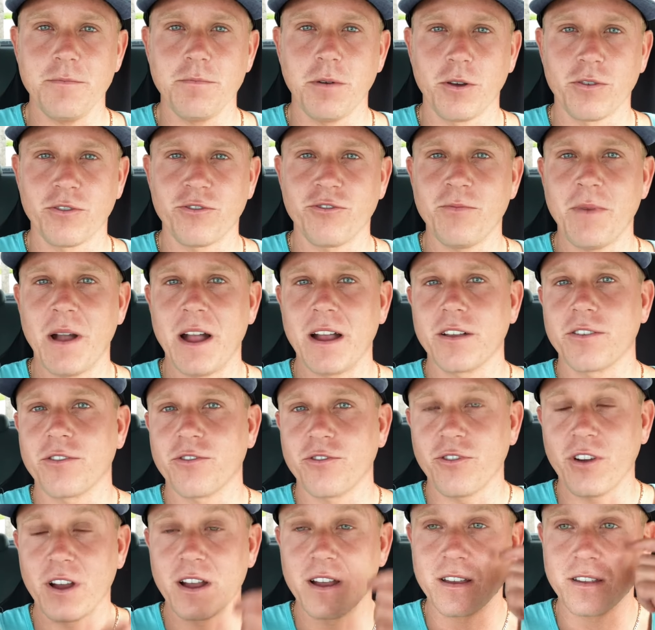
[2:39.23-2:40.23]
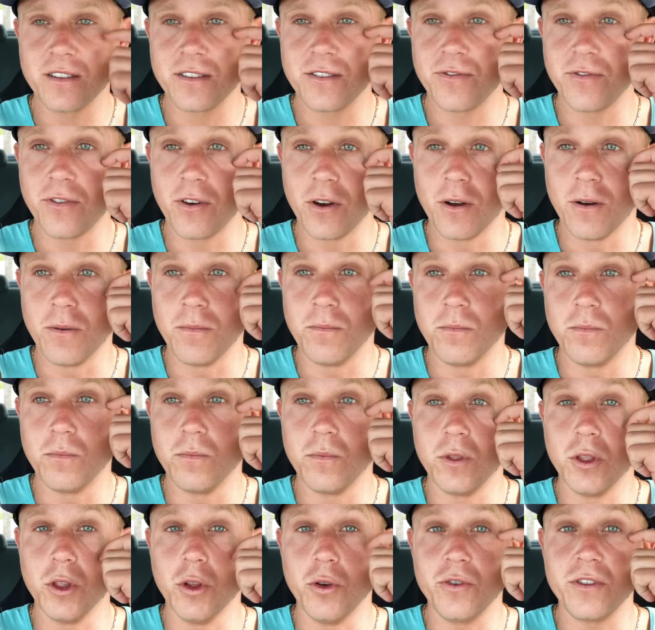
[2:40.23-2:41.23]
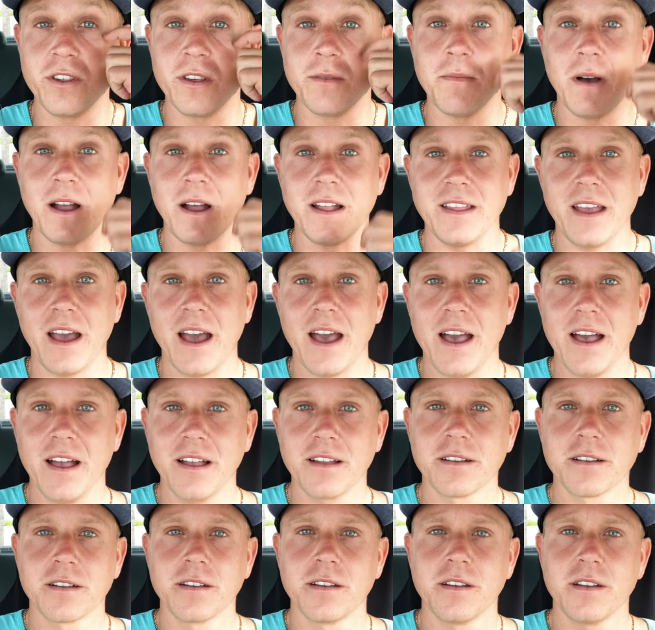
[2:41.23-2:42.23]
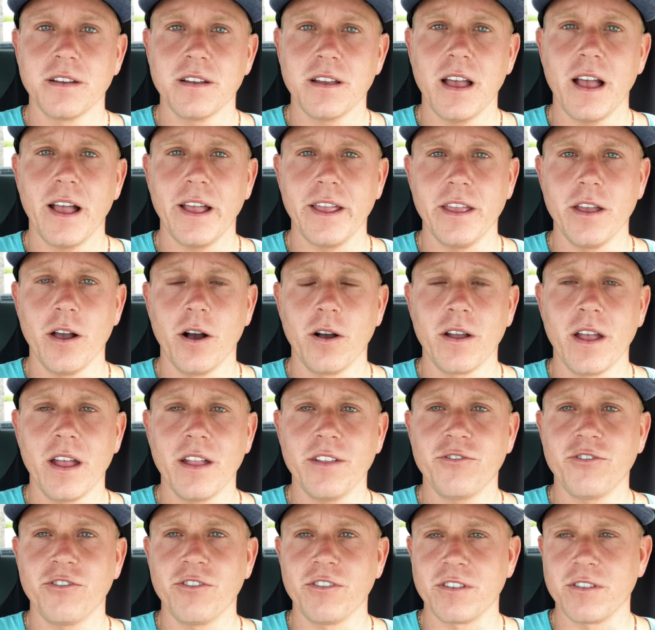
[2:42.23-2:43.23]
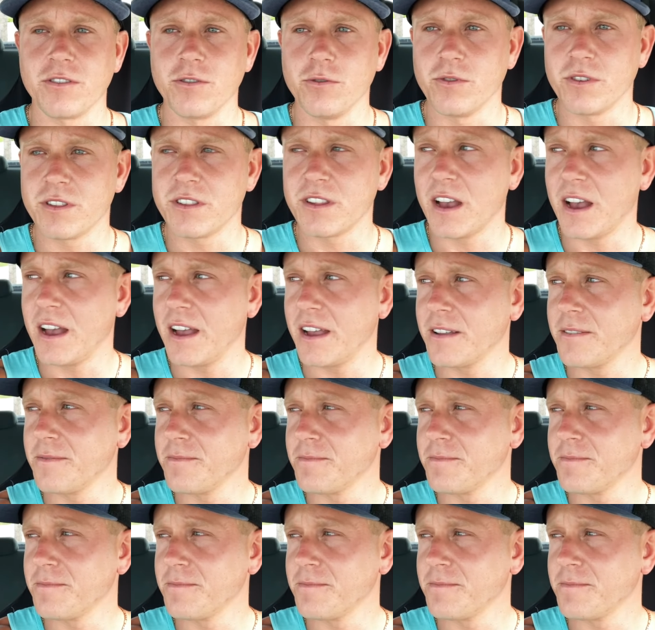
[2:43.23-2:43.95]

post-traumatic stress, from losing my dad at a young age to suicide,